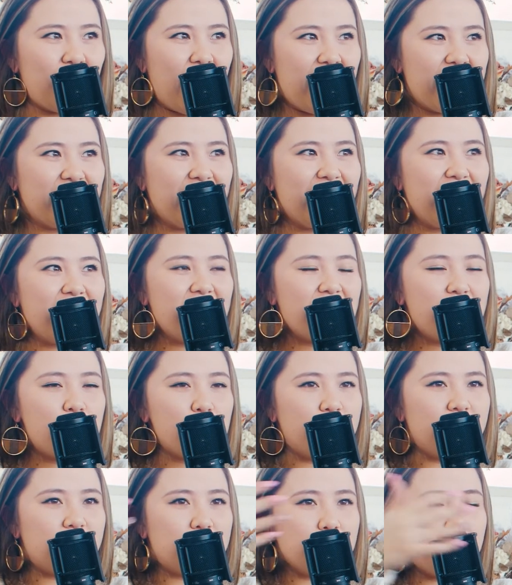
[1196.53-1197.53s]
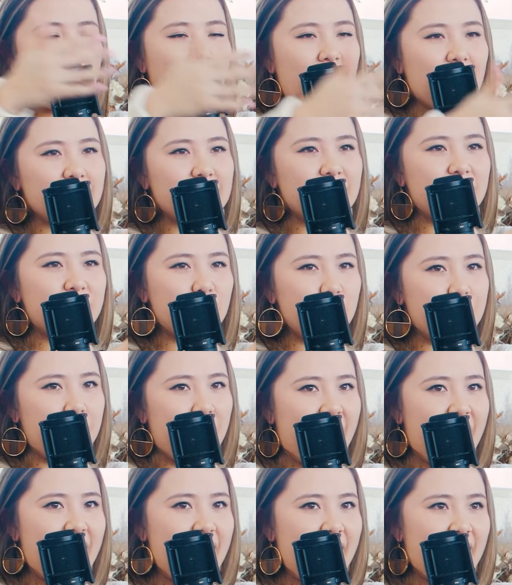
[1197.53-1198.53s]
Like the deposits you
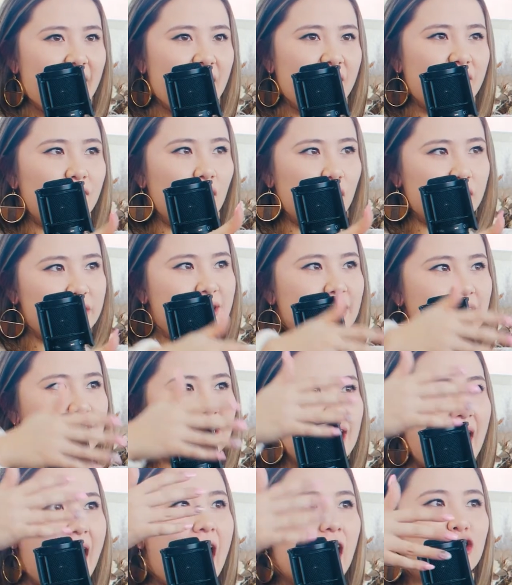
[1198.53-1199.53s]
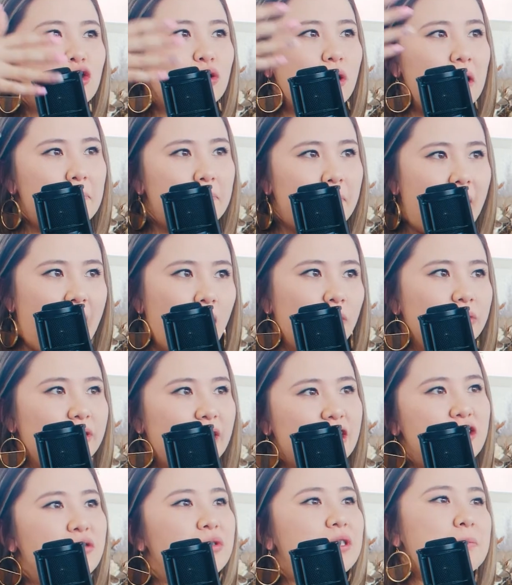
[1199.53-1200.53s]
pay versus the actual amount
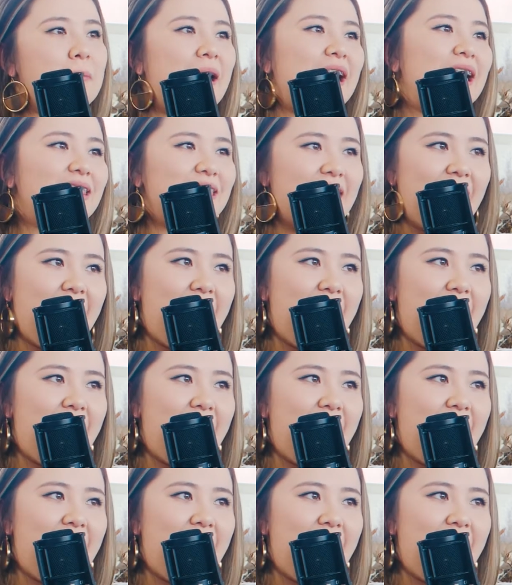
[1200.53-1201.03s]
that you spend at the